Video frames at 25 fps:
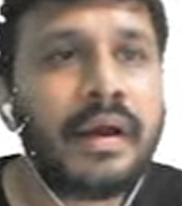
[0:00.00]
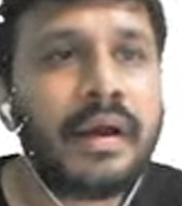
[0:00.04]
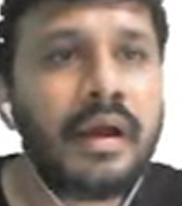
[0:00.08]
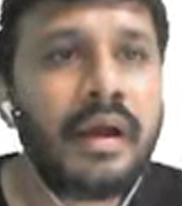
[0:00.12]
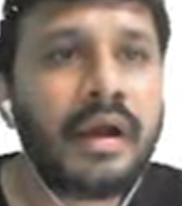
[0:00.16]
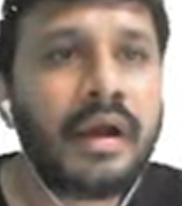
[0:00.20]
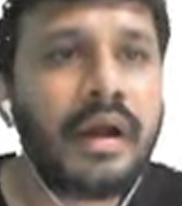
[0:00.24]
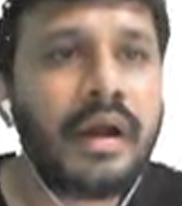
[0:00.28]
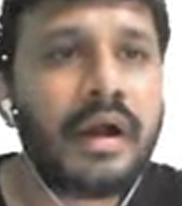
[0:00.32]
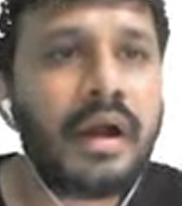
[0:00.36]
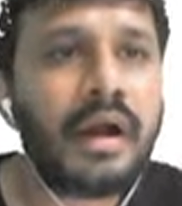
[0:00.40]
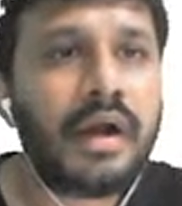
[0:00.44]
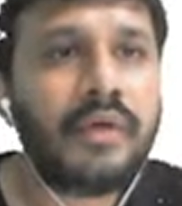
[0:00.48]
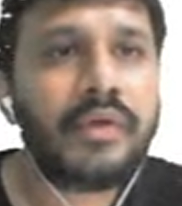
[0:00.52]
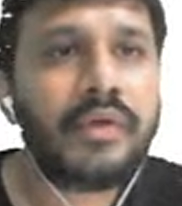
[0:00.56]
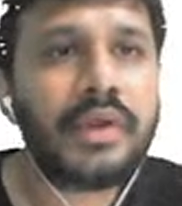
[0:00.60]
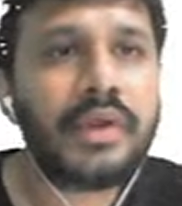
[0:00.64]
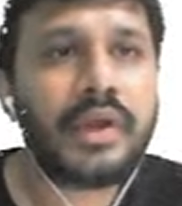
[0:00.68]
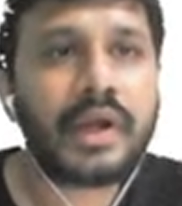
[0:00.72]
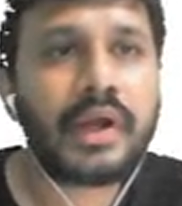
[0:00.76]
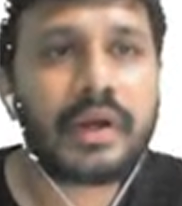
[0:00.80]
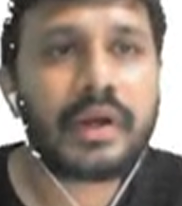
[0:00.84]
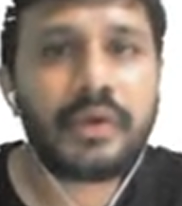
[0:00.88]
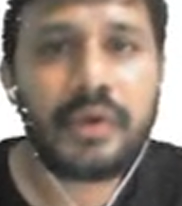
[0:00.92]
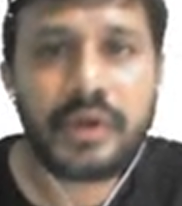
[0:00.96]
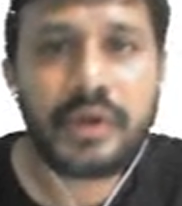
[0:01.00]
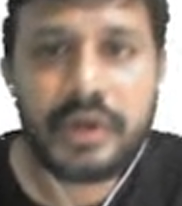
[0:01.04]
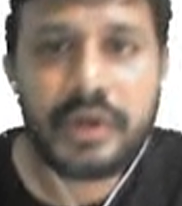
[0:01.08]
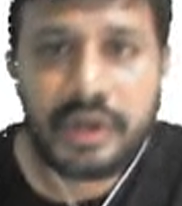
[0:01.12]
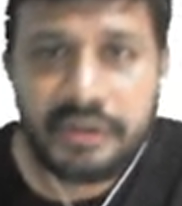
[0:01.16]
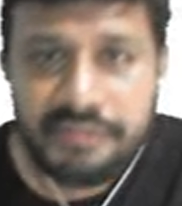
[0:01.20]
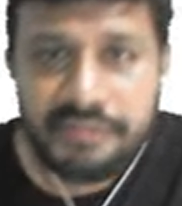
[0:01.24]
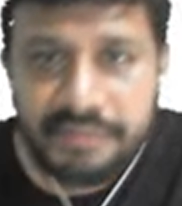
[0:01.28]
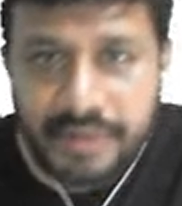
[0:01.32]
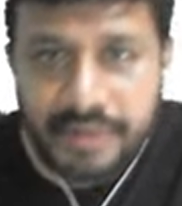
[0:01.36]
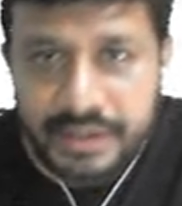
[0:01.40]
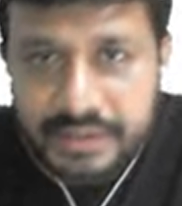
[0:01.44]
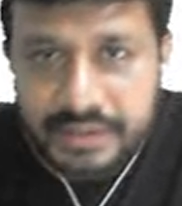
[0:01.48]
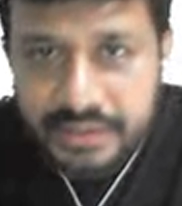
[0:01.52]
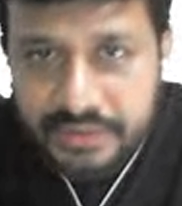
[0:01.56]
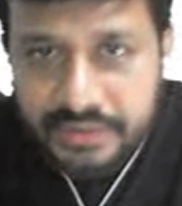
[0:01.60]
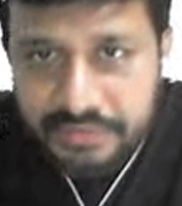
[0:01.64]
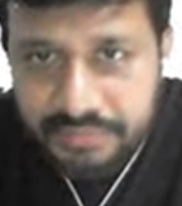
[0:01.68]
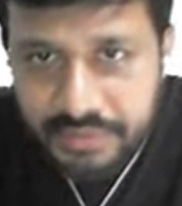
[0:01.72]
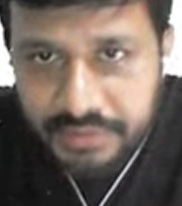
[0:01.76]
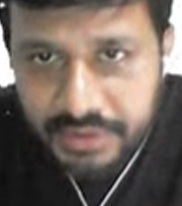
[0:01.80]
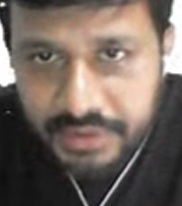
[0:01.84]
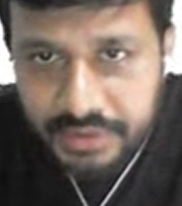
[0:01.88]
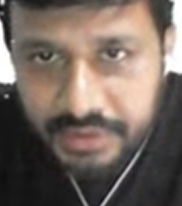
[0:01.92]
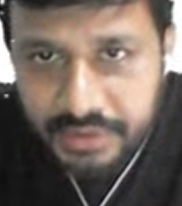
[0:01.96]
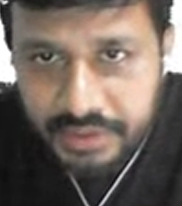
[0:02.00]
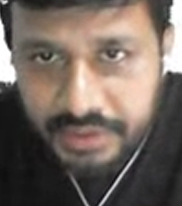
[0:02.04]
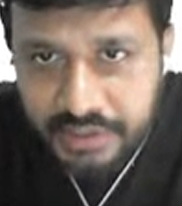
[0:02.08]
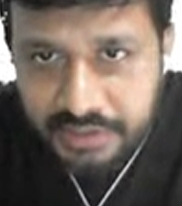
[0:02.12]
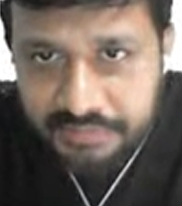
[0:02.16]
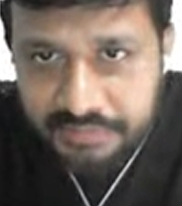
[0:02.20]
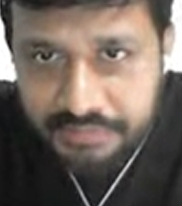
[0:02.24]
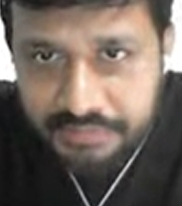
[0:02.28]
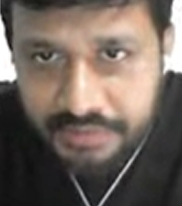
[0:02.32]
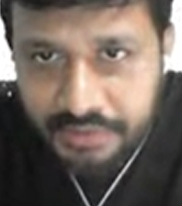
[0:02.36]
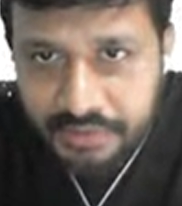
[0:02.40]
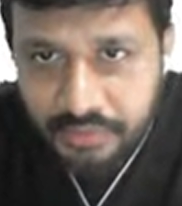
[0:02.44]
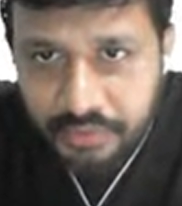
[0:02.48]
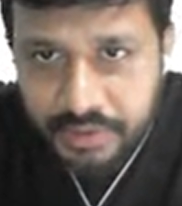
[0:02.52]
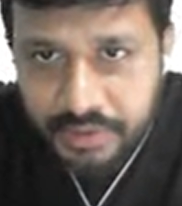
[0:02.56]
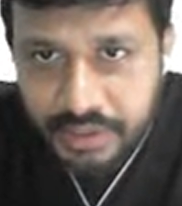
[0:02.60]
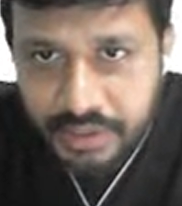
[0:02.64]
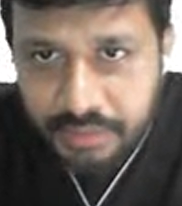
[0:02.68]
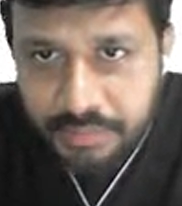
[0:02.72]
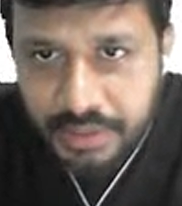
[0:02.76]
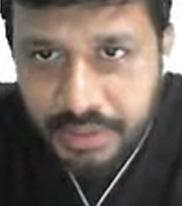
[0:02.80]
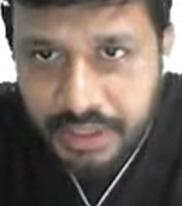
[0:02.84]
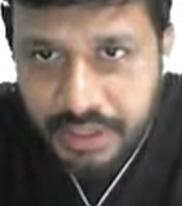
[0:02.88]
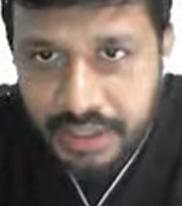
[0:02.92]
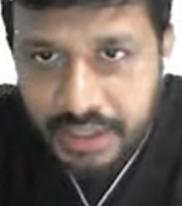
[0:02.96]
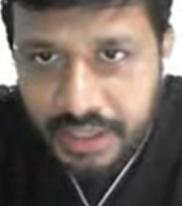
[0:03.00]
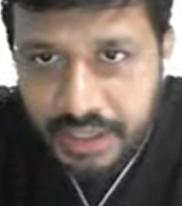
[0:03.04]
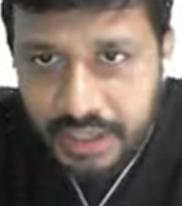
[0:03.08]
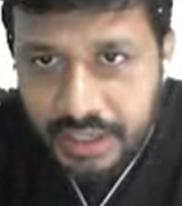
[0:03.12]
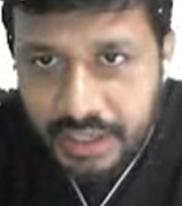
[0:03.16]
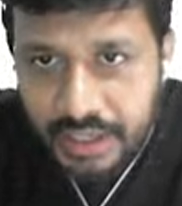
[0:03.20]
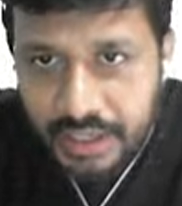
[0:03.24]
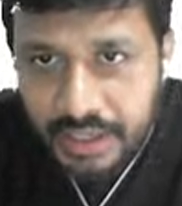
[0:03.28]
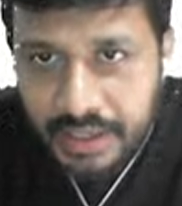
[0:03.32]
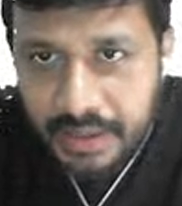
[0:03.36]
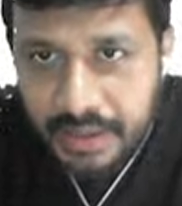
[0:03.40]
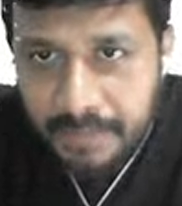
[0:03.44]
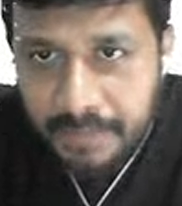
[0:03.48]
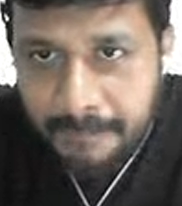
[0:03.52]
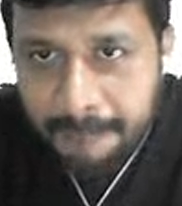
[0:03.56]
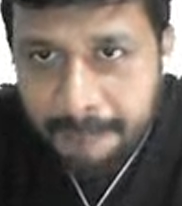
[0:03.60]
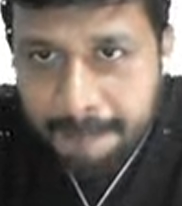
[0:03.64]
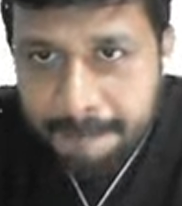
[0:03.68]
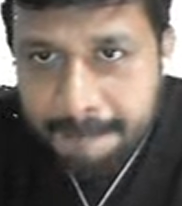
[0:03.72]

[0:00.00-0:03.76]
How you are going to define this one? Denoted by del n,